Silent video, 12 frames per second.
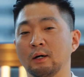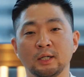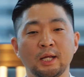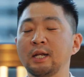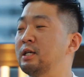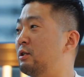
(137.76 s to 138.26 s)

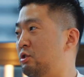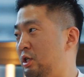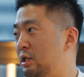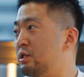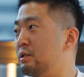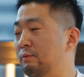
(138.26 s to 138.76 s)
in any
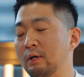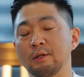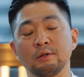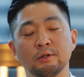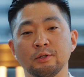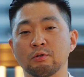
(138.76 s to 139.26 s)
exchange,
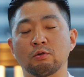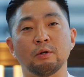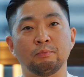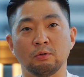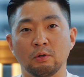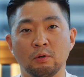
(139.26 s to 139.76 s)
whether it's
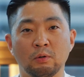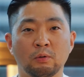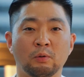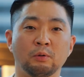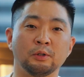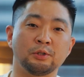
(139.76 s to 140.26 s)
crypto
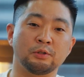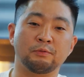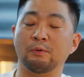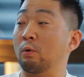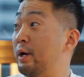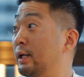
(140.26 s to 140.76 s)
or just
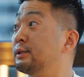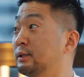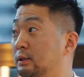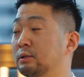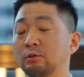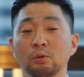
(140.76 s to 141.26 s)

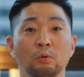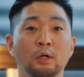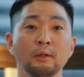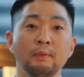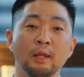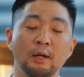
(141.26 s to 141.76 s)
Forex and so
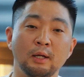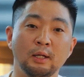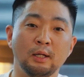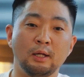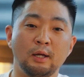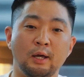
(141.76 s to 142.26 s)
on.
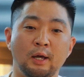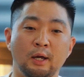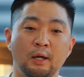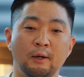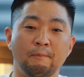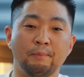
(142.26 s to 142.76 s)

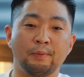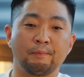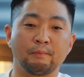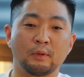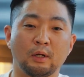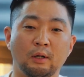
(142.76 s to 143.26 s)
And
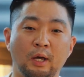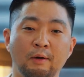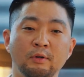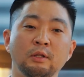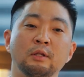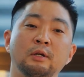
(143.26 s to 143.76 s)

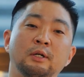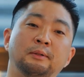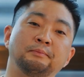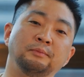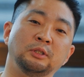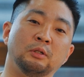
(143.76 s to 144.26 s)
having
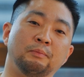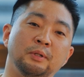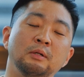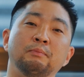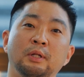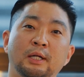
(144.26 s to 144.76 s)

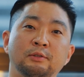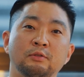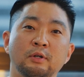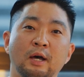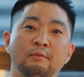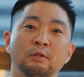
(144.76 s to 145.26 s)
being blessed
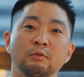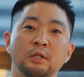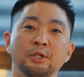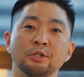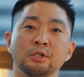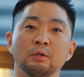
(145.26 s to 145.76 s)
to have a
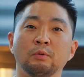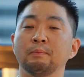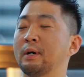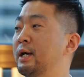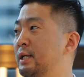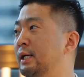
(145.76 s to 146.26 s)
relationship with
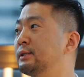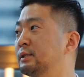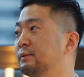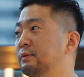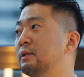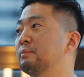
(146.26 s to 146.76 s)
Binance
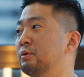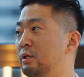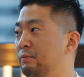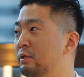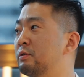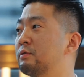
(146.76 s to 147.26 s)
from
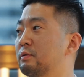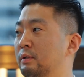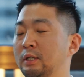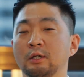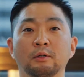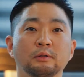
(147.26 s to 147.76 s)
previous,
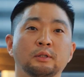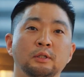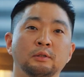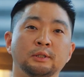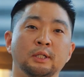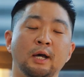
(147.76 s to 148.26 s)

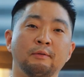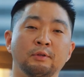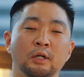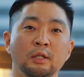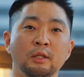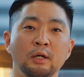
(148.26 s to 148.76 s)
deals that I've
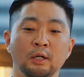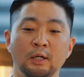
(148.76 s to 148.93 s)
done,